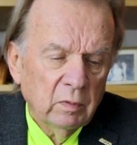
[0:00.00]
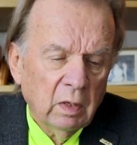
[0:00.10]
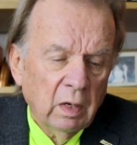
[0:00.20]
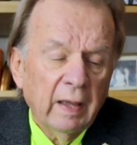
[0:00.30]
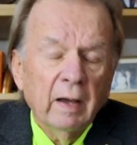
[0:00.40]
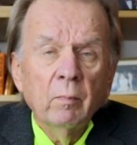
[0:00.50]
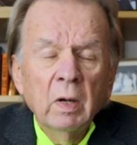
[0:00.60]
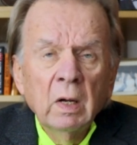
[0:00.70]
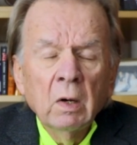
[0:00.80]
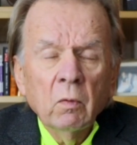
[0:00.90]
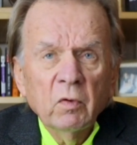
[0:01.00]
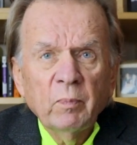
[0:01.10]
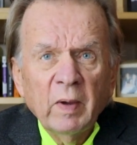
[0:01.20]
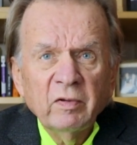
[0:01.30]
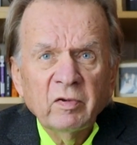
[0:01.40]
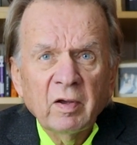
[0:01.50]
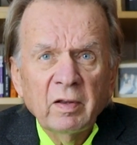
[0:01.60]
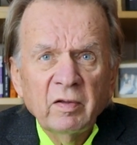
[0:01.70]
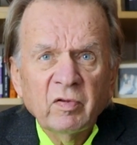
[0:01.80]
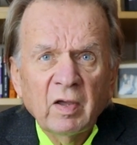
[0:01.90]
Clem was
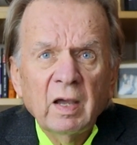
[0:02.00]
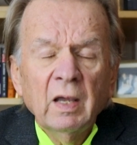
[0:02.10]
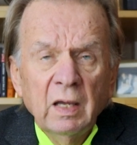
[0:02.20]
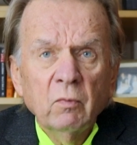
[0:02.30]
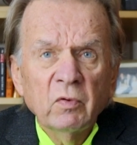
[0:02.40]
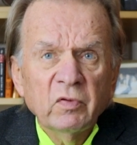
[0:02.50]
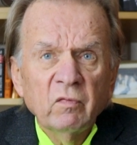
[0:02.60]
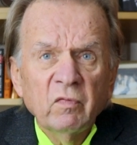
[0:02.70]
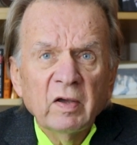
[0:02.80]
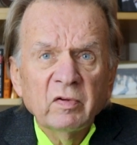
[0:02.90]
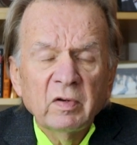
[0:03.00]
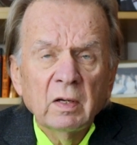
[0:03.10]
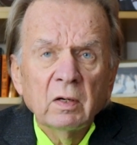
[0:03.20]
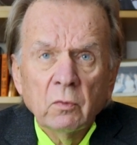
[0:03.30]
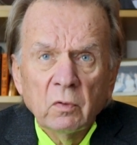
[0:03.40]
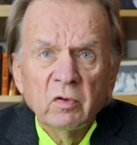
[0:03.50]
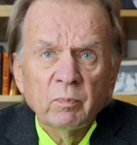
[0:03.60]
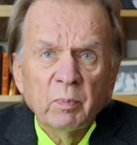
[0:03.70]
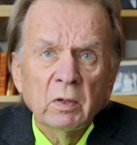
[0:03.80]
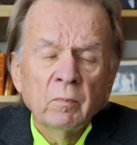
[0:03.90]
basically say he was investing in
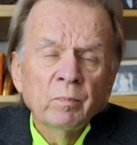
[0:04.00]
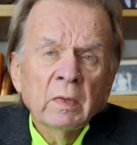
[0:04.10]
CRISPR